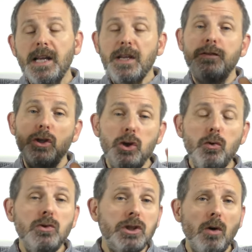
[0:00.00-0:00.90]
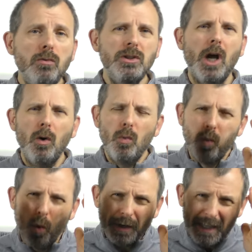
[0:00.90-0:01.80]
If you don't know
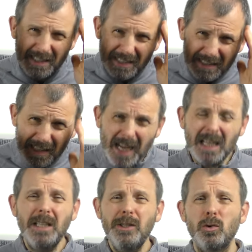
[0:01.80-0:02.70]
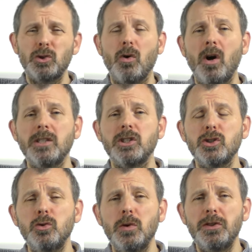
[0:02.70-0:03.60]
what exactly you're trying to
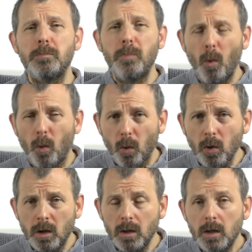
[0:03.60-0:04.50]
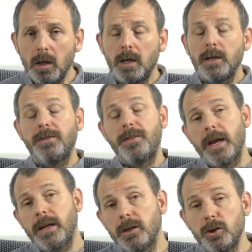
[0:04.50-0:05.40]
do with the ball,
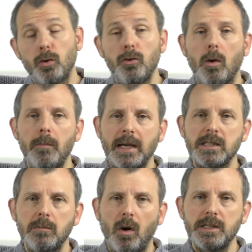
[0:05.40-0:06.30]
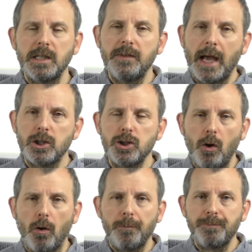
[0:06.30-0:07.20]
then you're not maximizing that
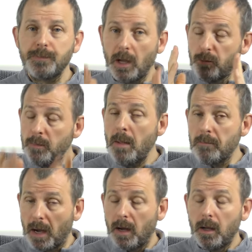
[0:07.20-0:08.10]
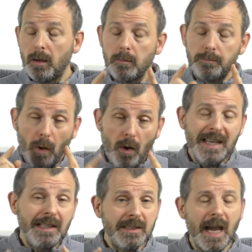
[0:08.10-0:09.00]
shot. And remember, by
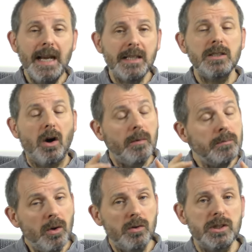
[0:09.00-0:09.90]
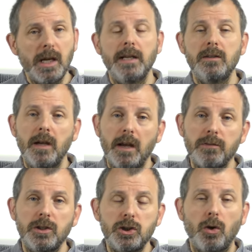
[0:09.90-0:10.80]
intent, I'm not saying that
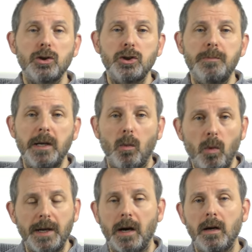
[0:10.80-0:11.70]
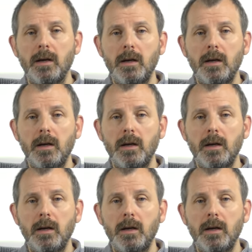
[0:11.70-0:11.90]
every shot should be a winner.